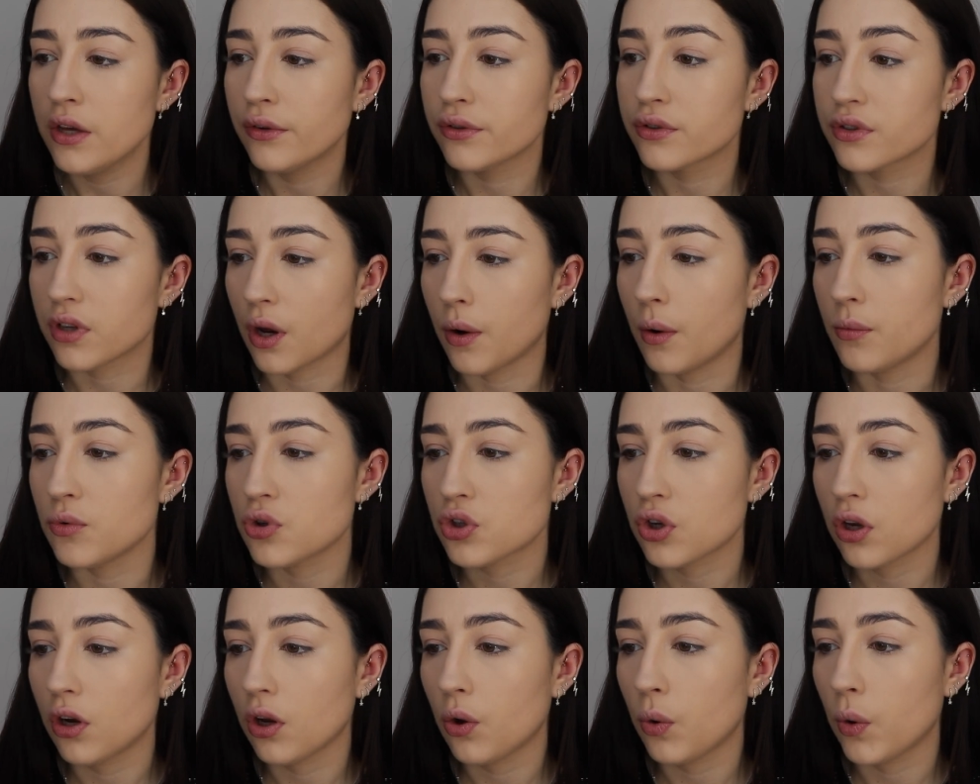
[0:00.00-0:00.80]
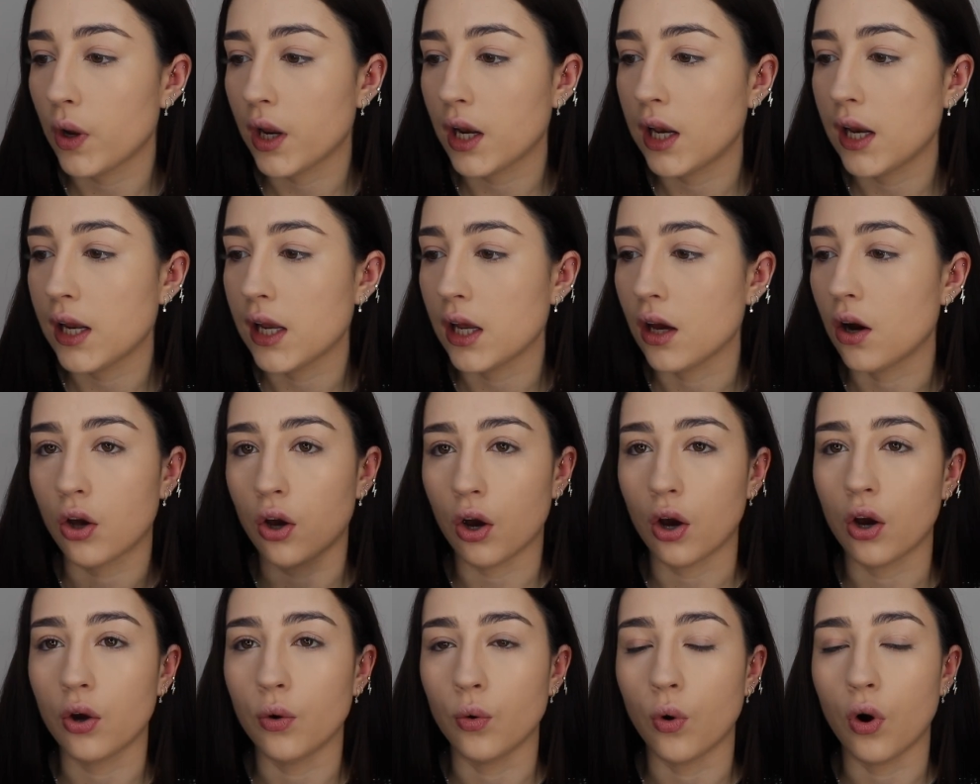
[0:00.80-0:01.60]
So I'm just going to quickly
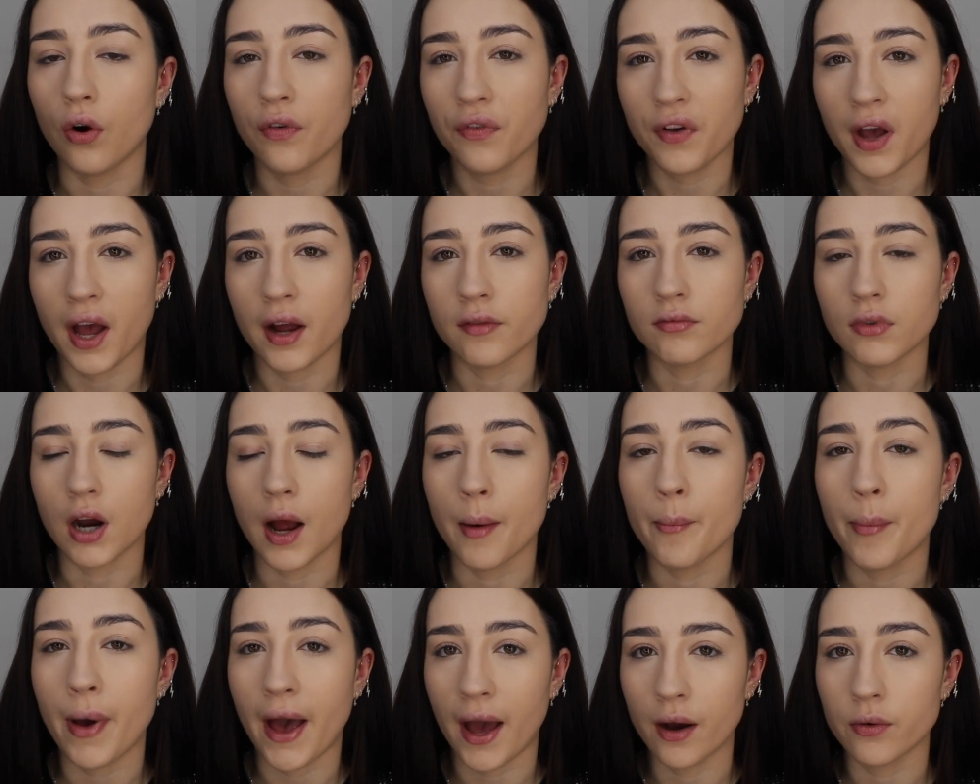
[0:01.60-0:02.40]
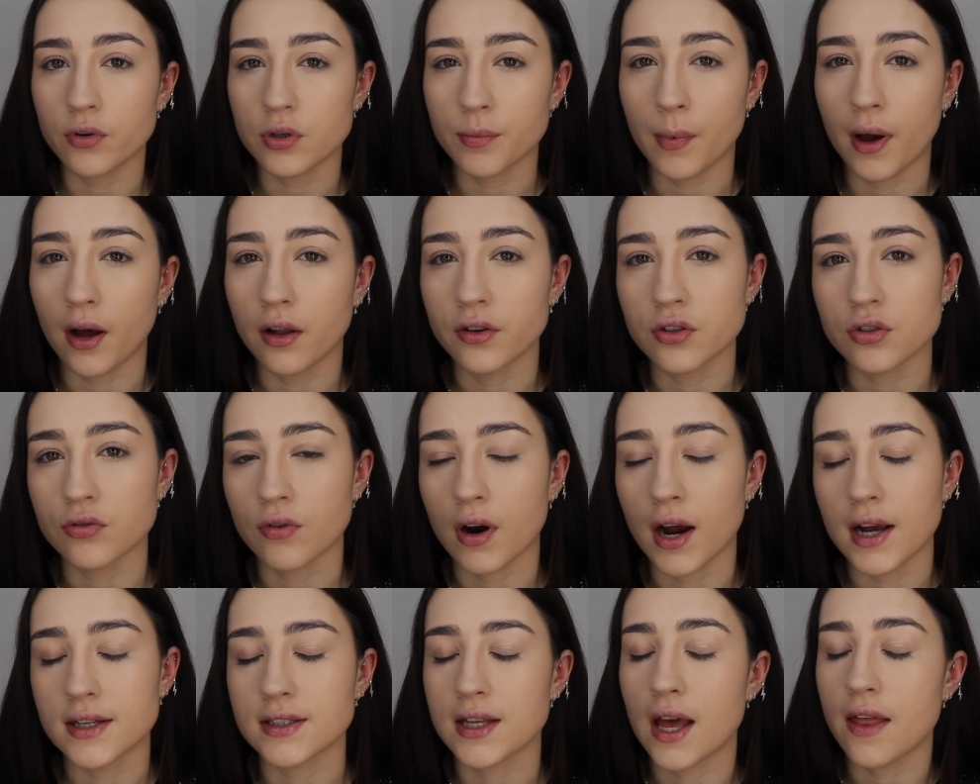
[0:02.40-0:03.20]
go off camera and powder my
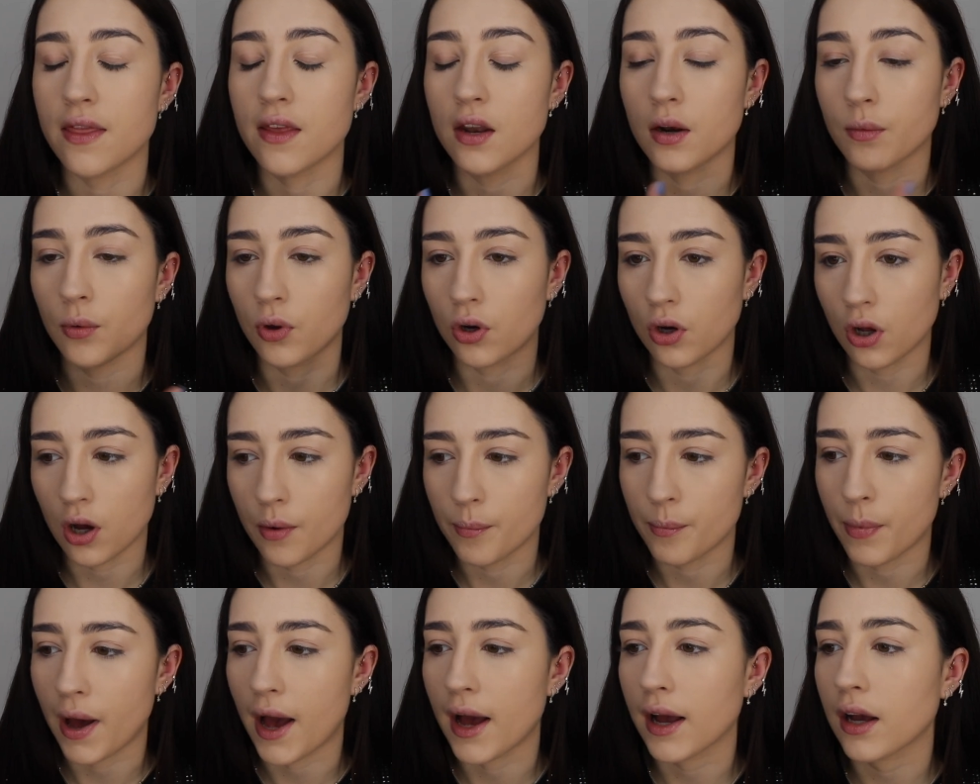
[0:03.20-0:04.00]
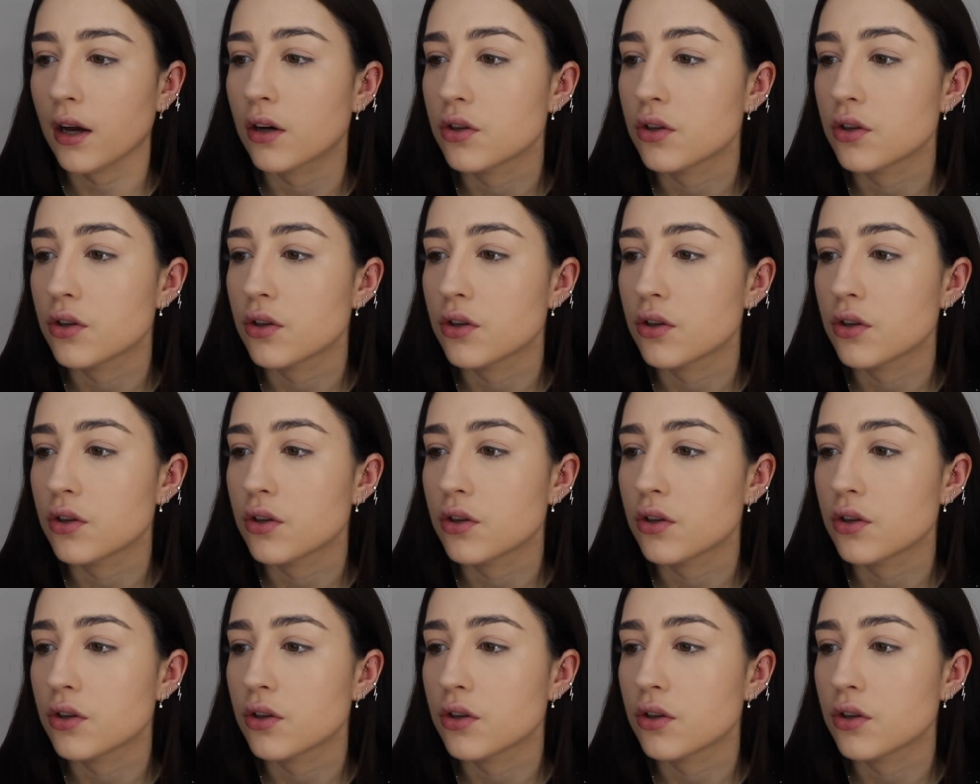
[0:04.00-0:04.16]
under eyes, and then I'm going to come back